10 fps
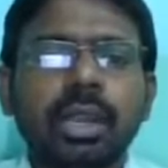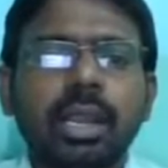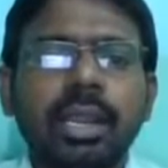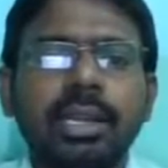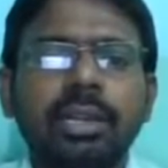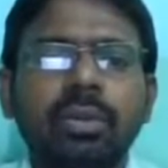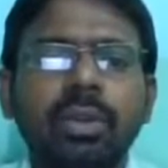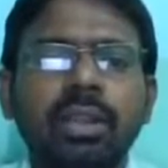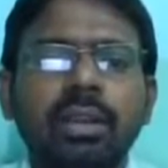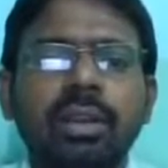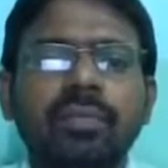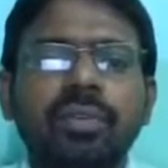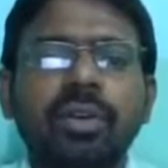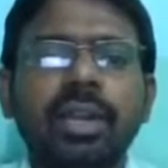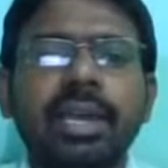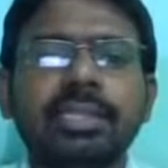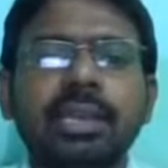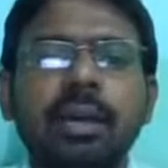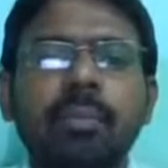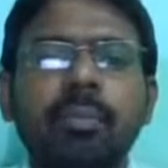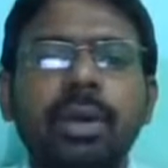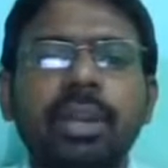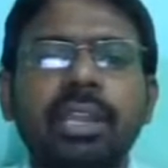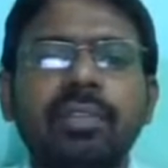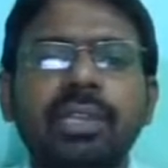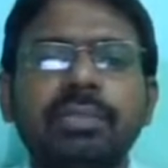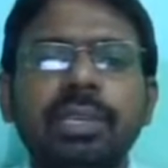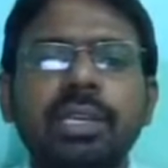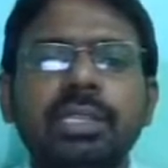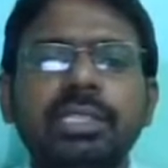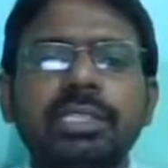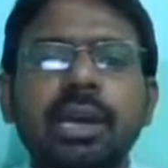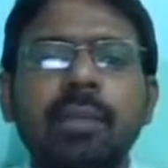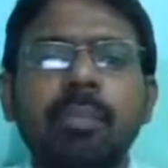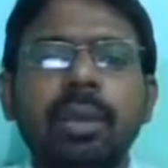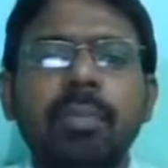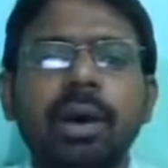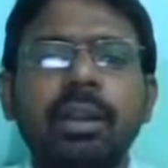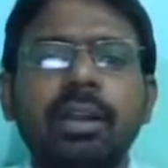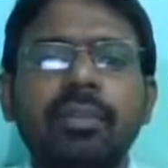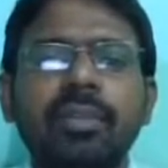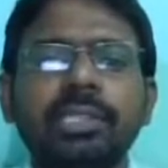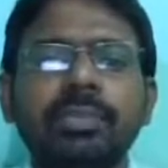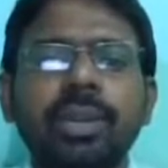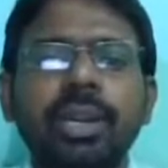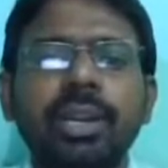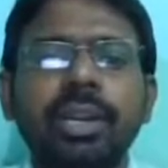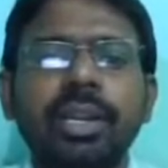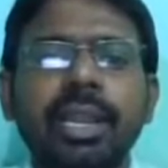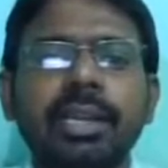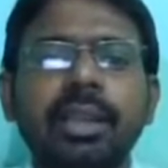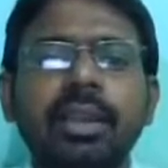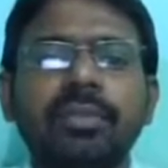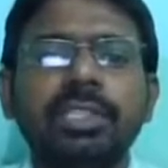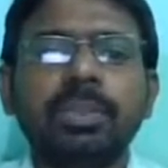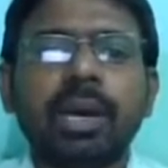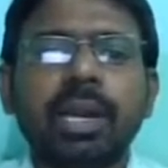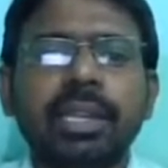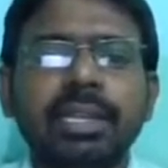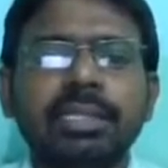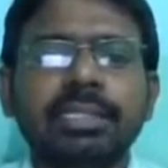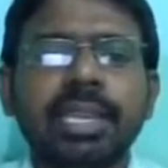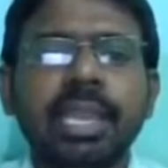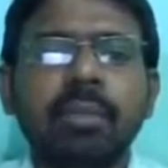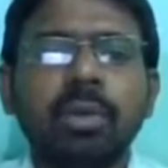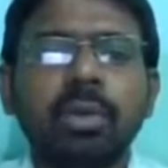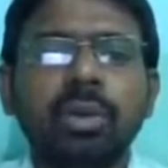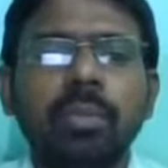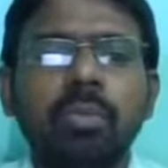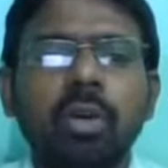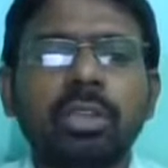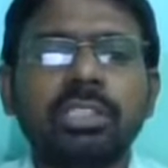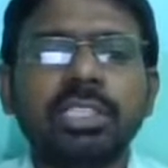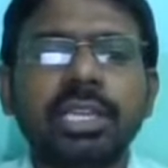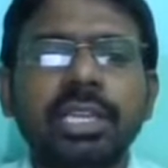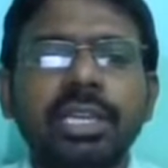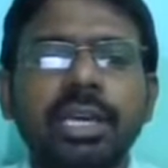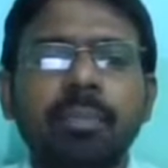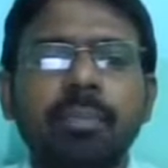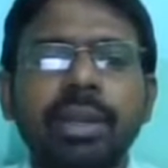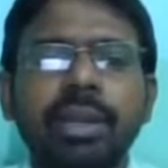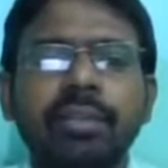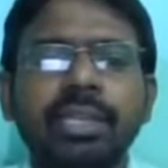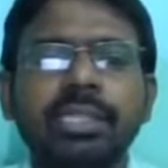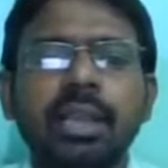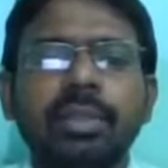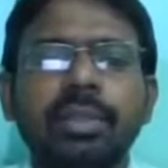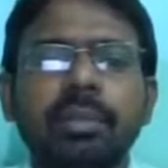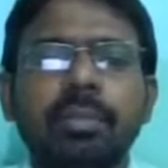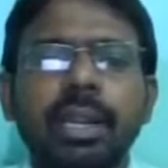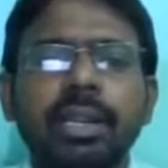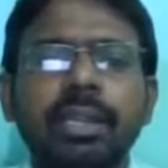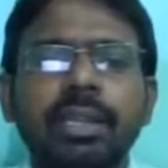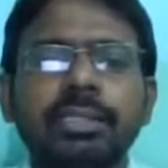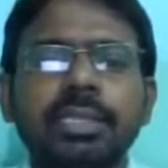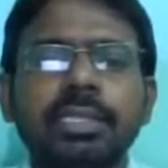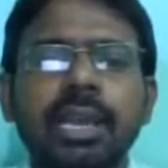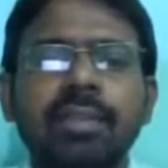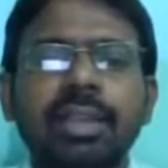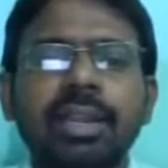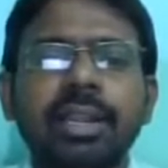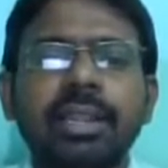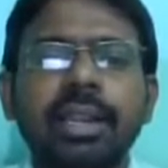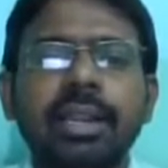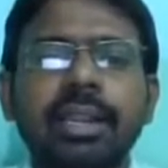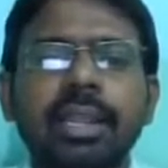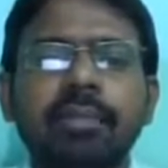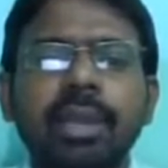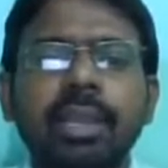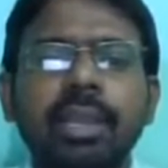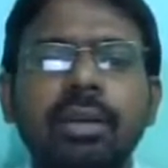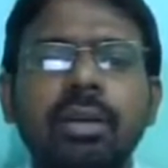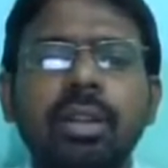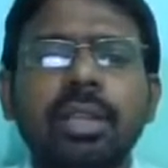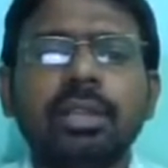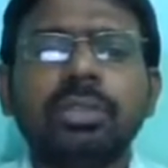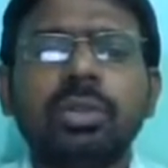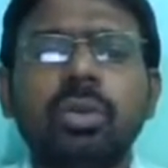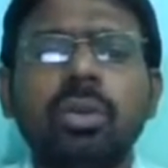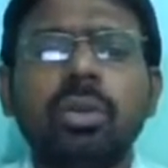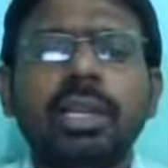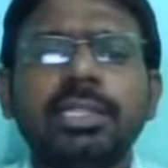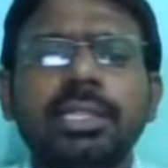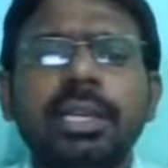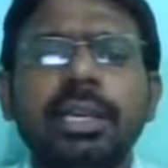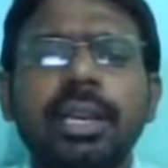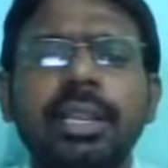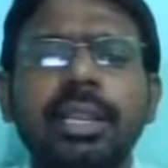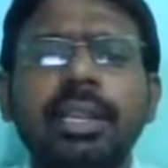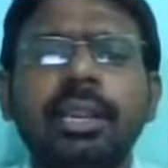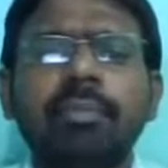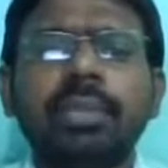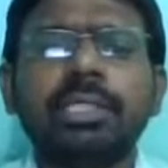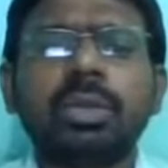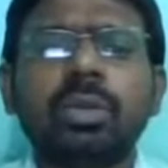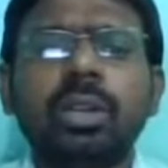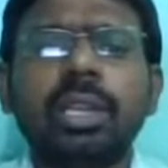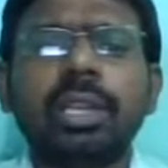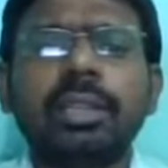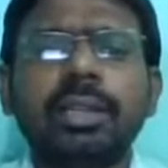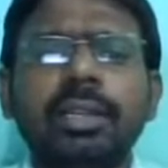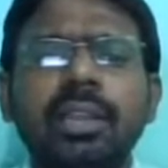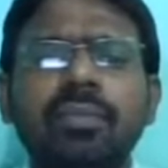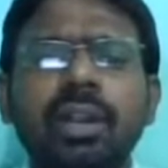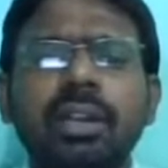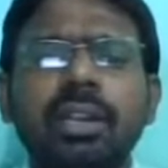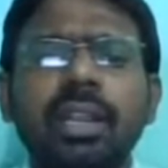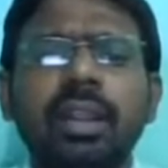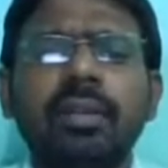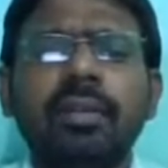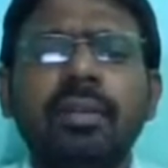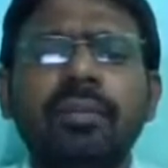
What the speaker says: collectively referred as upper airways, because it's the upper part of respiratory tract. Which particles can able to deposit in upper airways? That particle size having greater than 10 micron. So don't consider greater than 10 means 20, 30, 40,